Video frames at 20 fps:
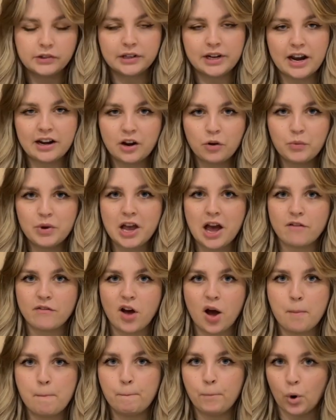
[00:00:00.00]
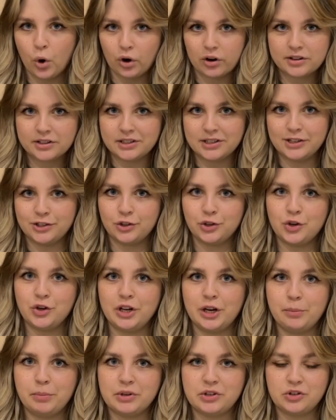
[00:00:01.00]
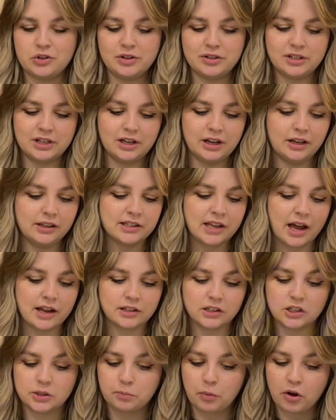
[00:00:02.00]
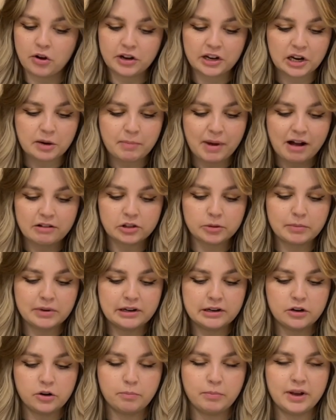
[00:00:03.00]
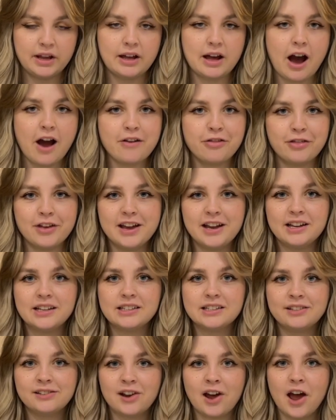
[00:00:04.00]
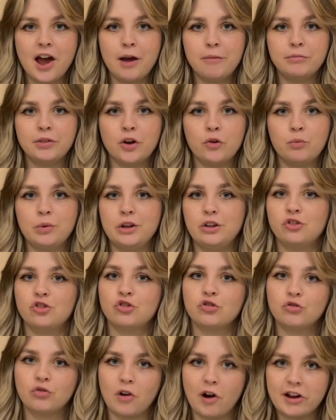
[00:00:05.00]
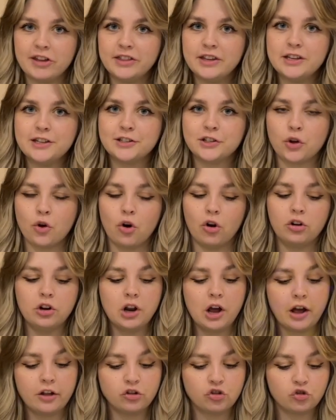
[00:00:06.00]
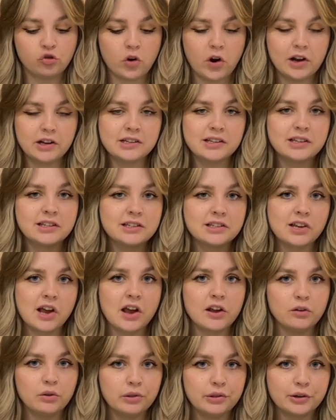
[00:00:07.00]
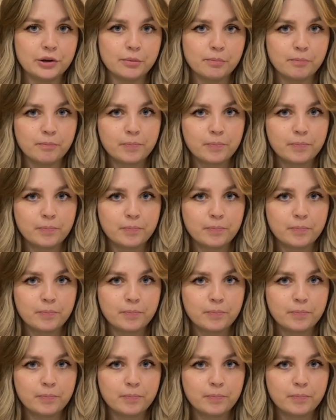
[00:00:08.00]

now that we have unboxed these cutie patooties and spoken about them a little bit, I think it's time that we try these on and try and style them.